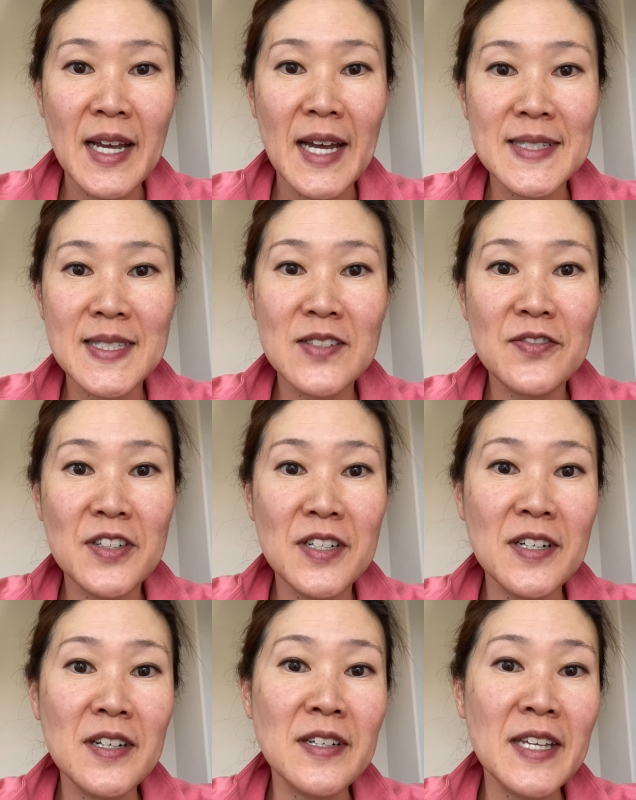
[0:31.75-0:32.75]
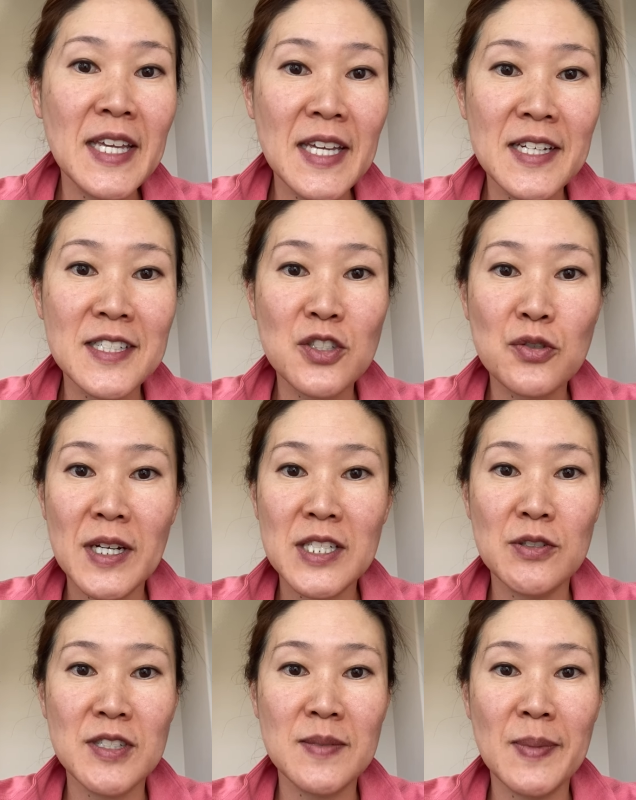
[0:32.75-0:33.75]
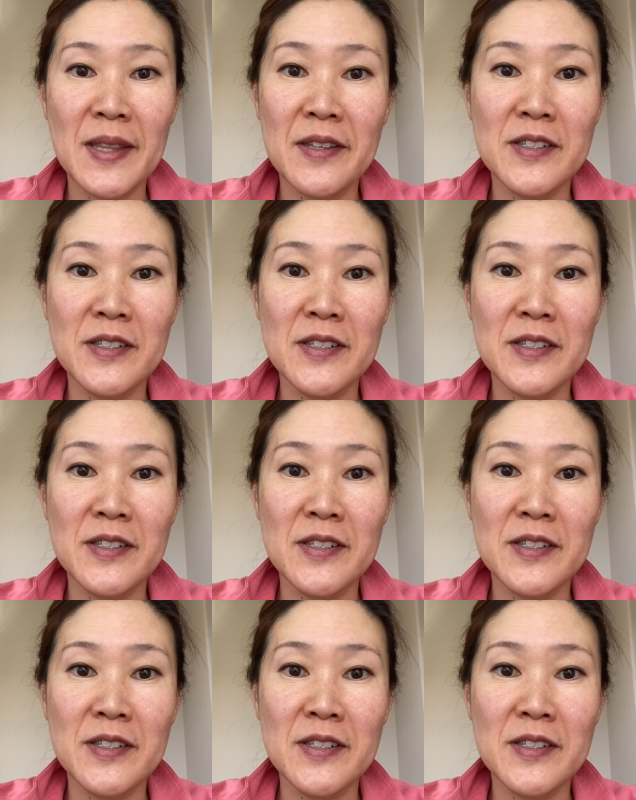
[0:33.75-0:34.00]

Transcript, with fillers: as different kings try to expand